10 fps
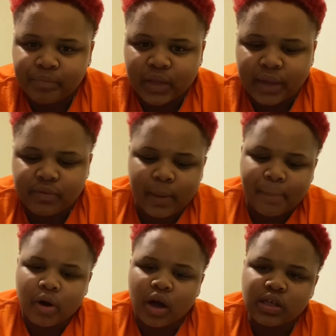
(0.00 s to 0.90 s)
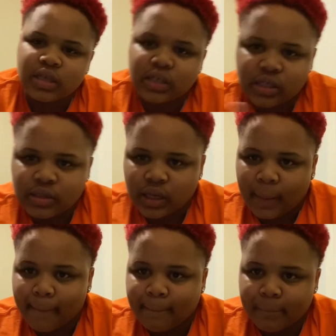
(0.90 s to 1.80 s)
that process is like
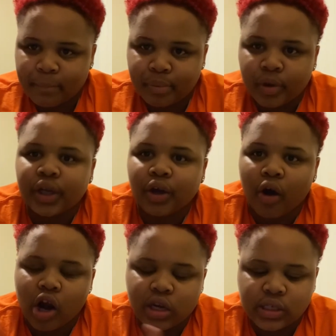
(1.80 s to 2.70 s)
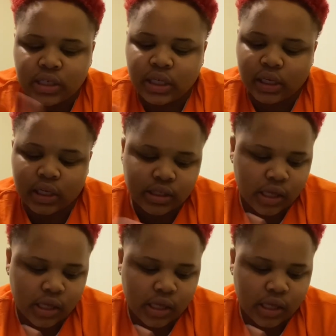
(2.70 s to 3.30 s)
pretty hard and tedious.